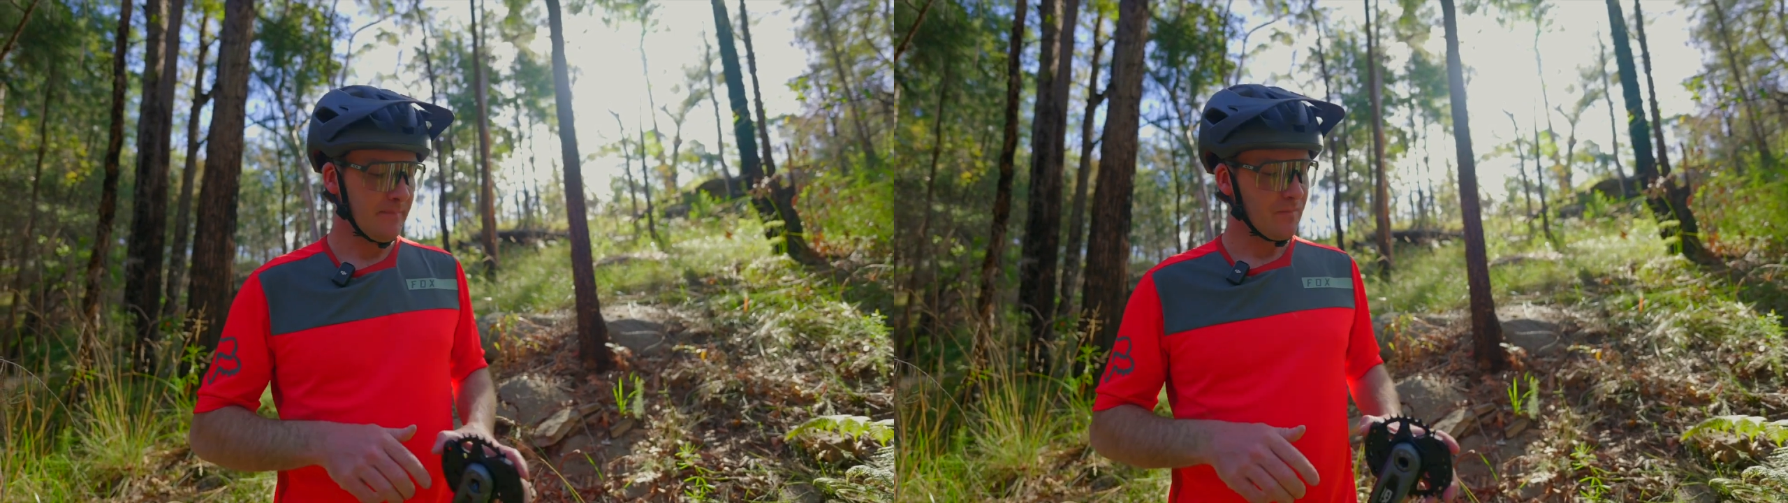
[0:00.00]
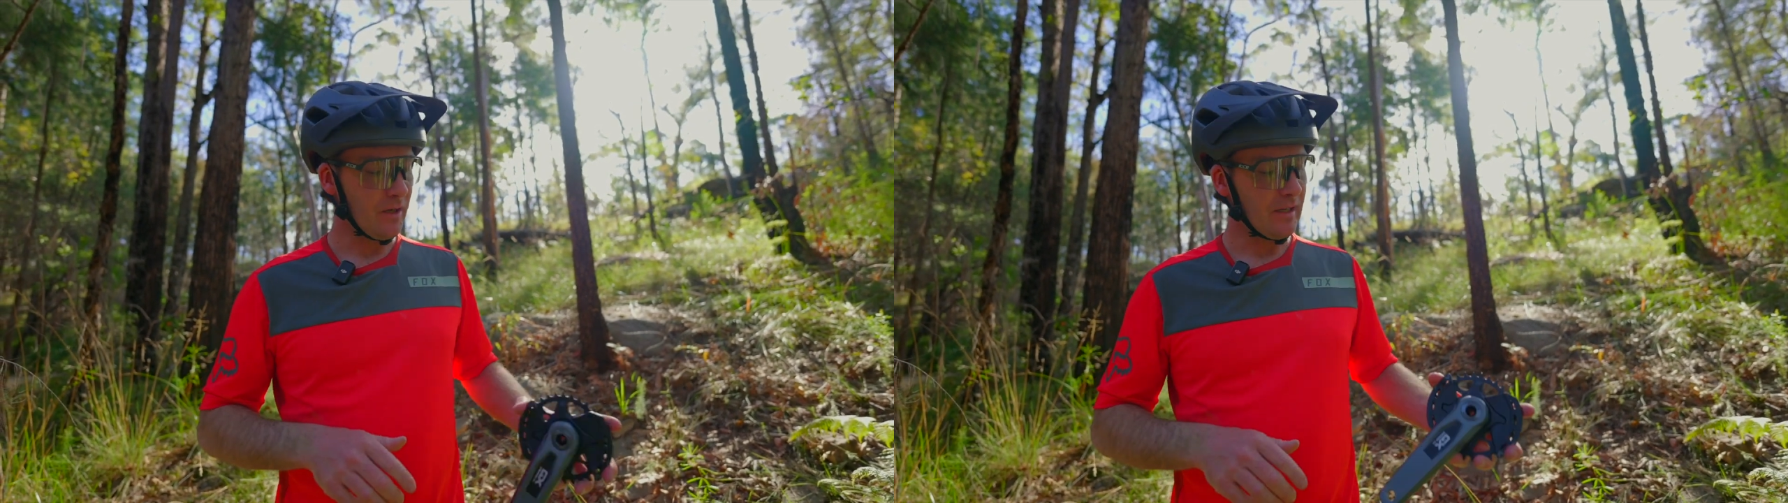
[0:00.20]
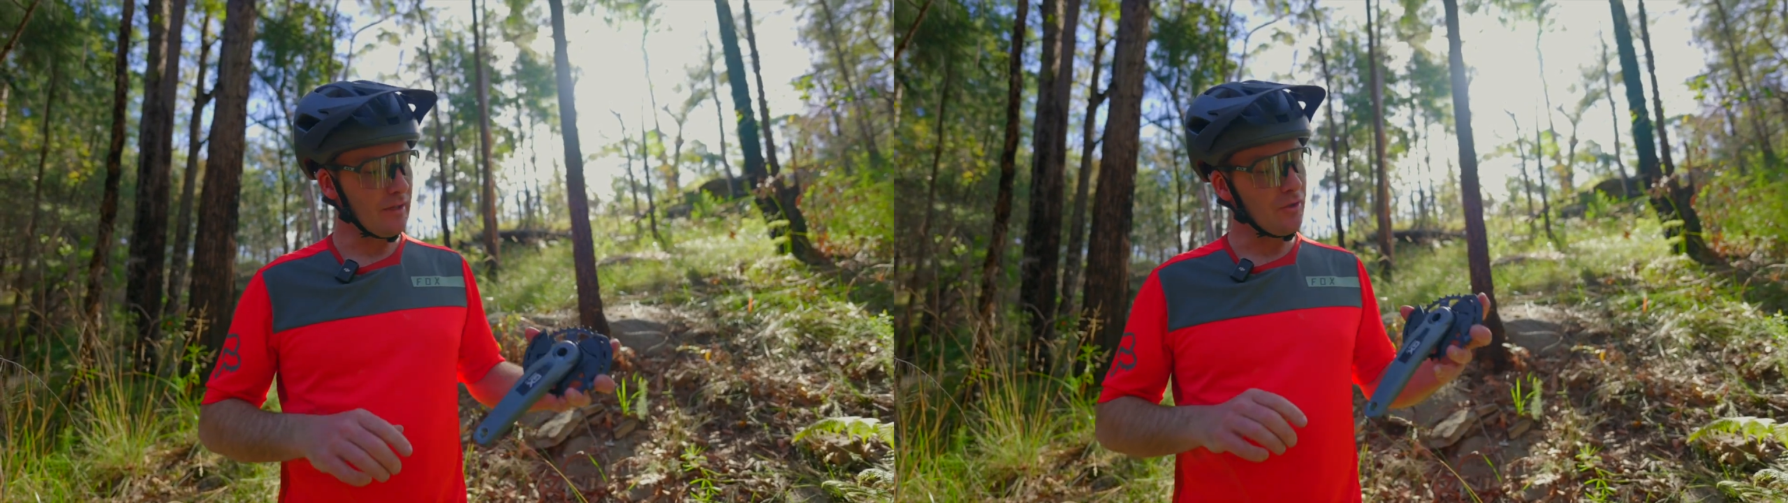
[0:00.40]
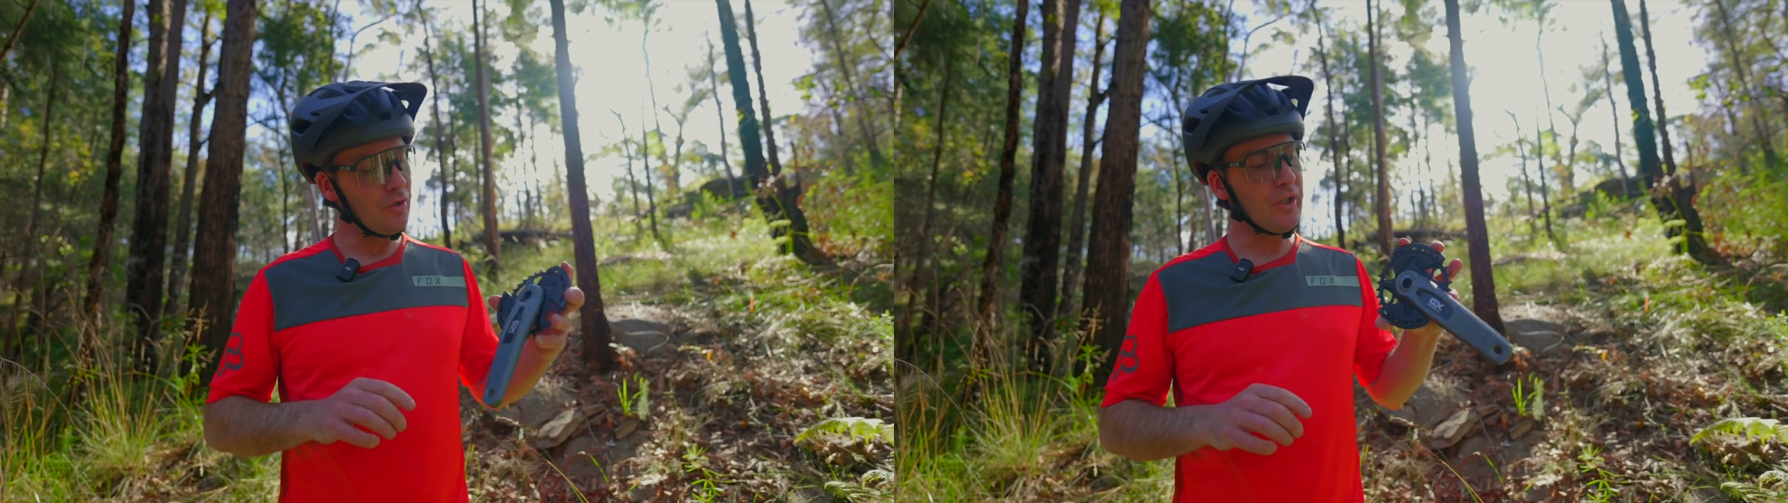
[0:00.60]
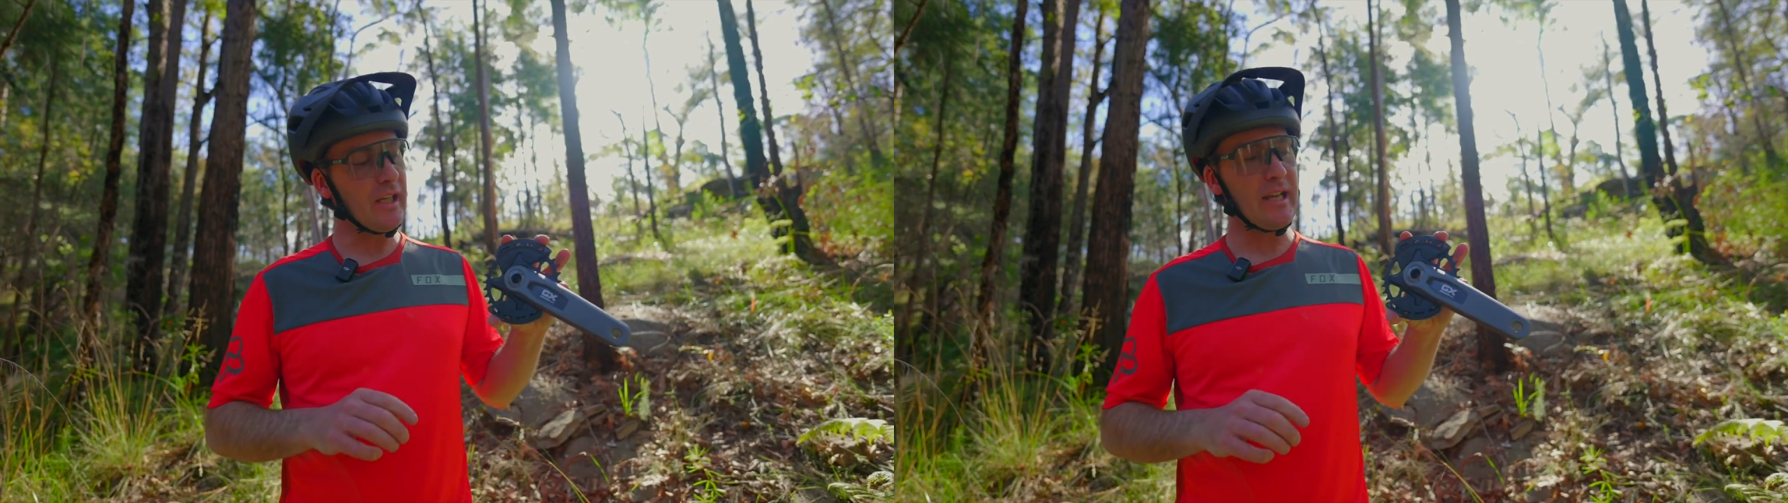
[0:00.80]
So yeah, new
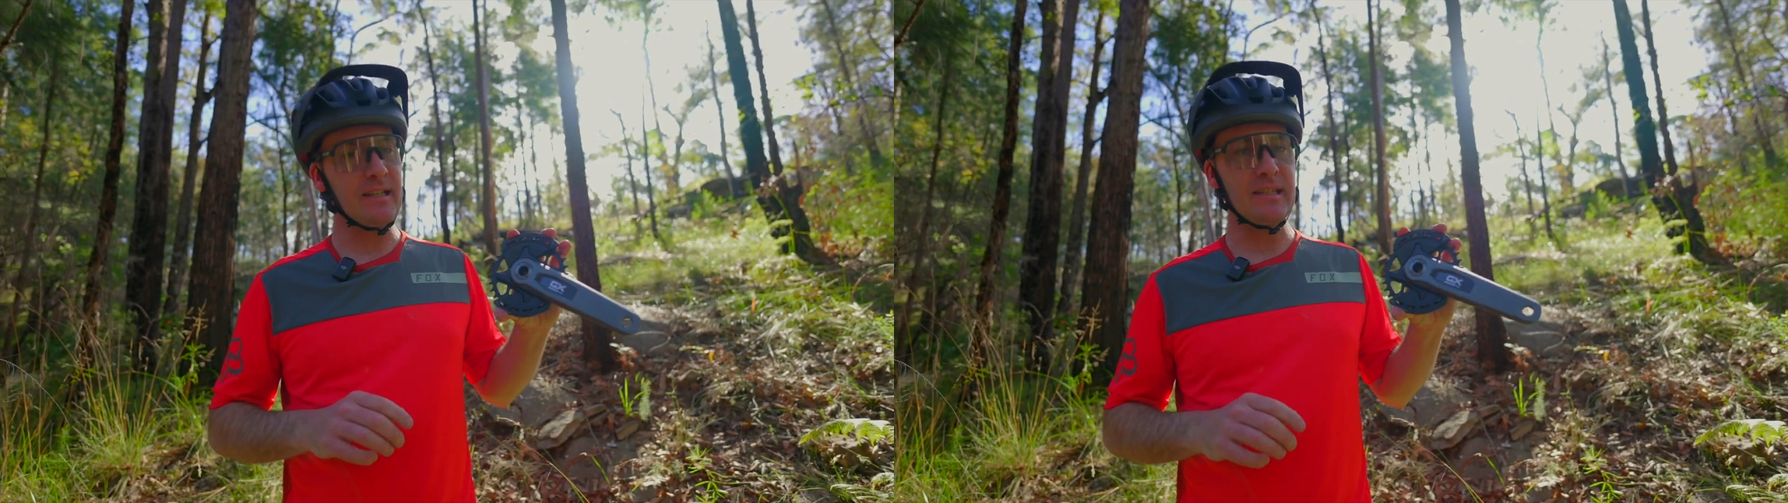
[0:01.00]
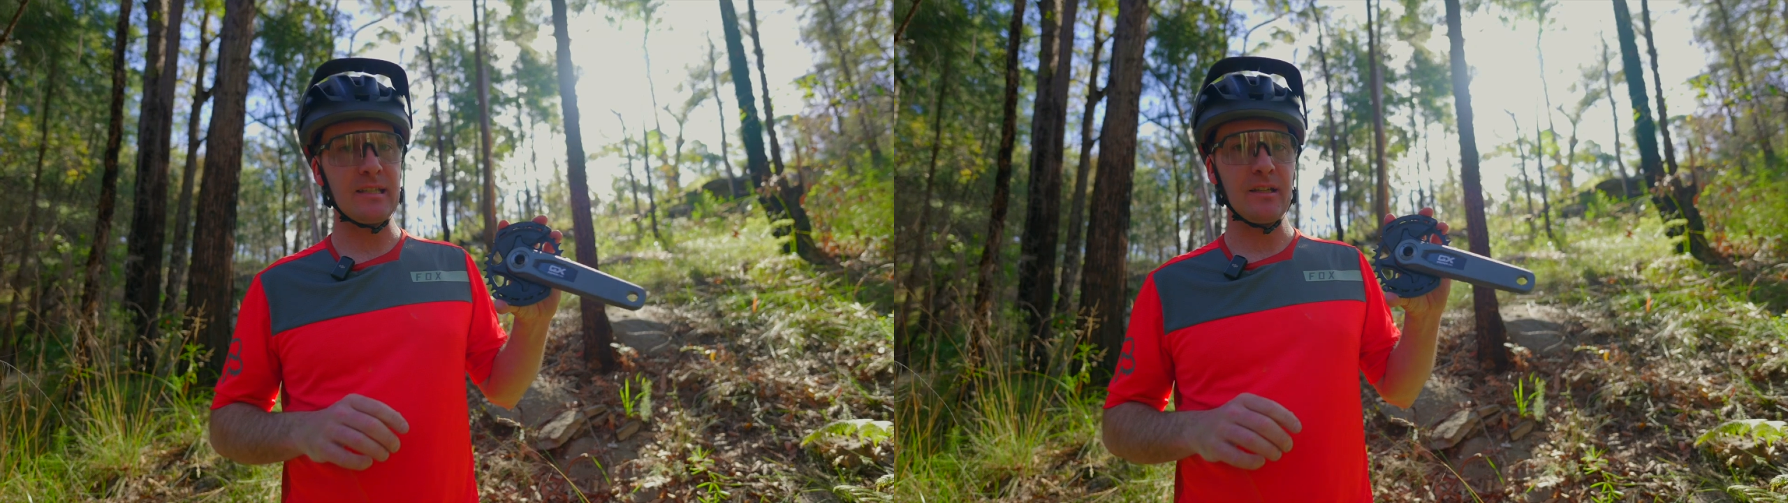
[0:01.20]
GX